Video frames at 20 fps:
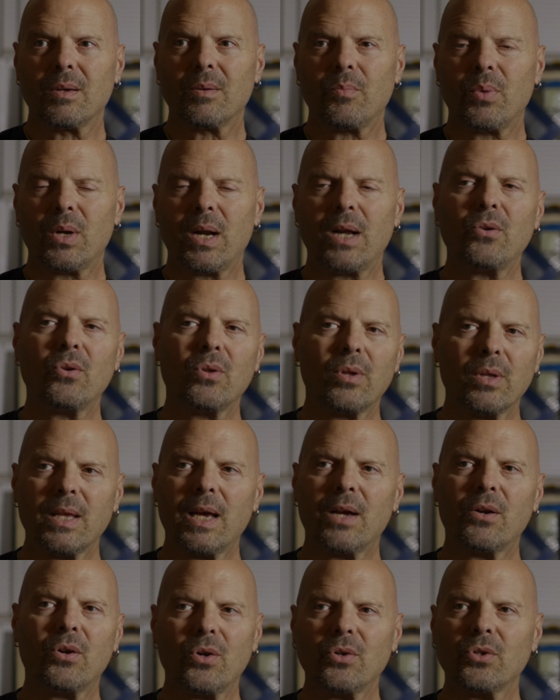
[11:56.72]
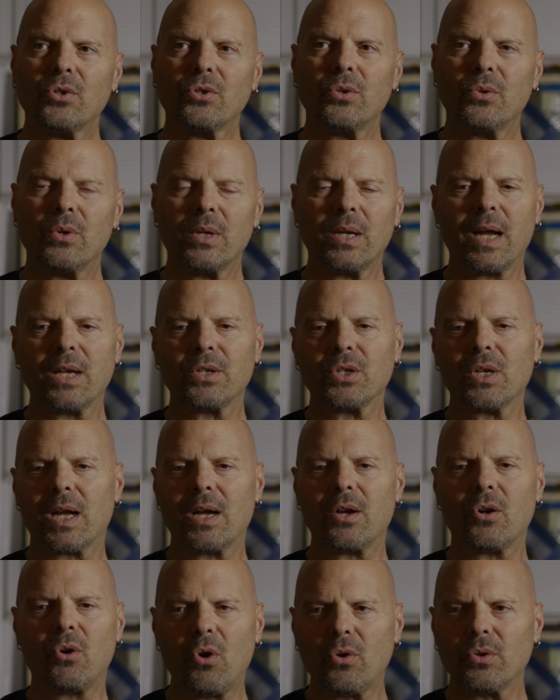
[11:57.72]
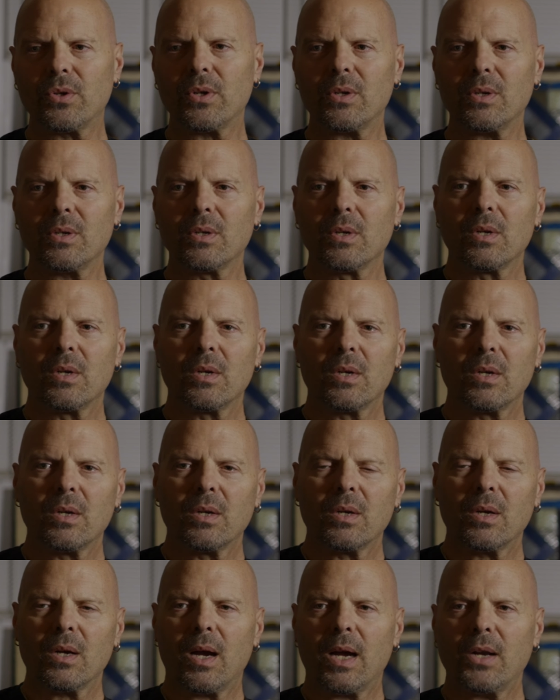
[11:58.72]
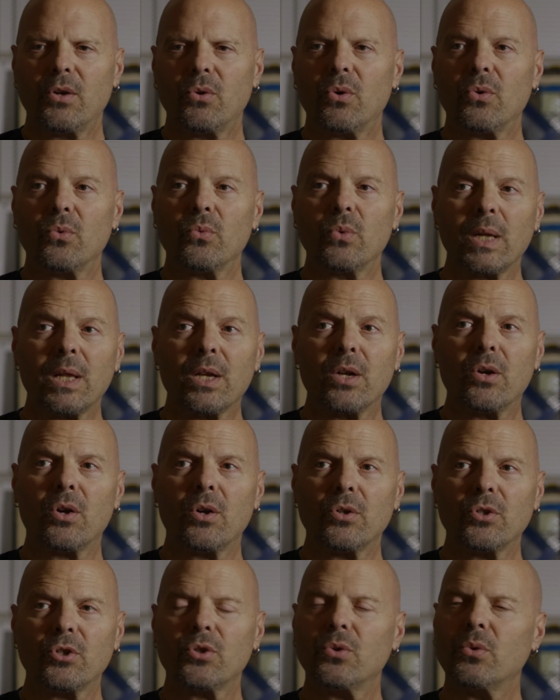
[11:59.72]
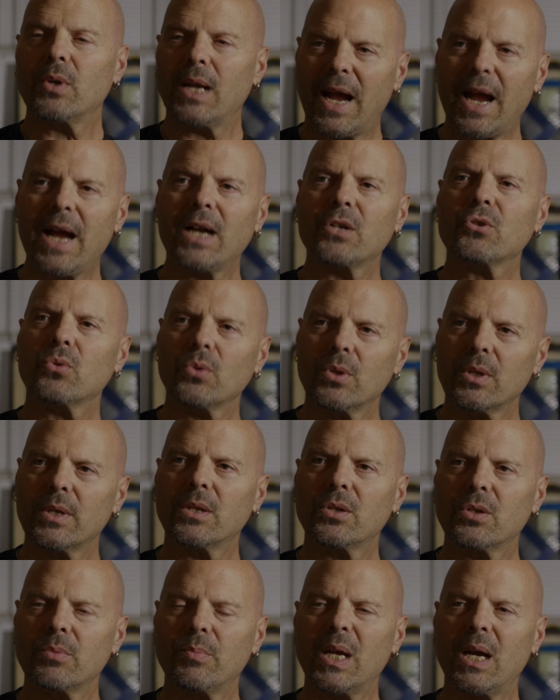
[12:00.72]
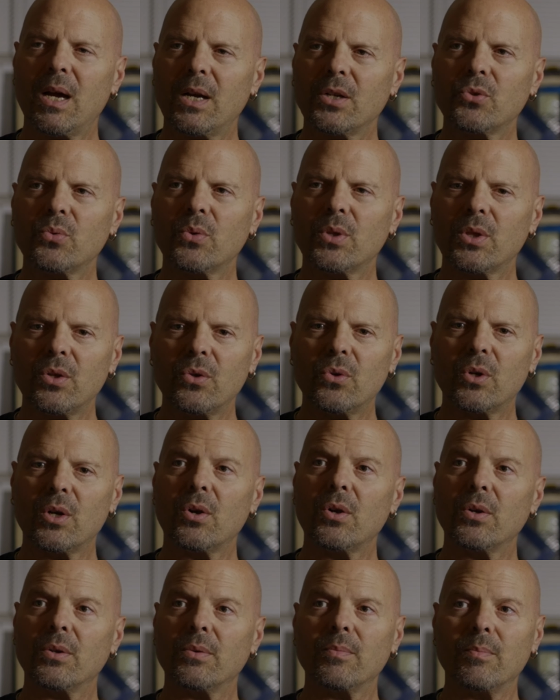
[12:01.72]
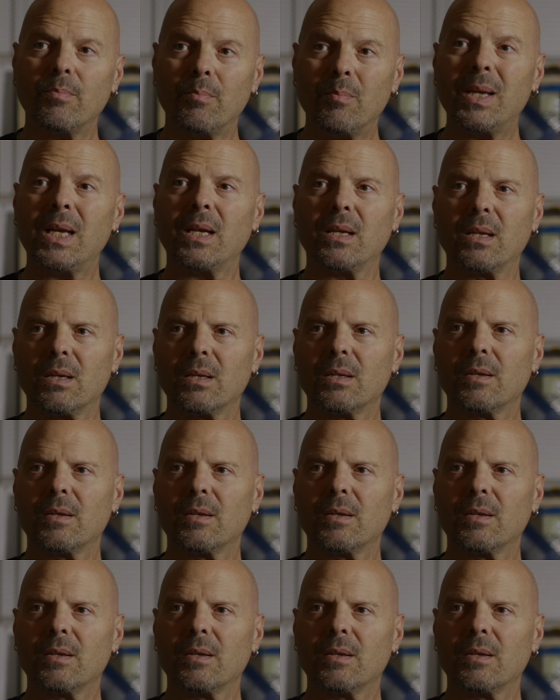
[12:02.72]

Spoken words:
But I know that that hurt you, and as I got older, I know it really hurt and actually, to be honest with you, it hurt me.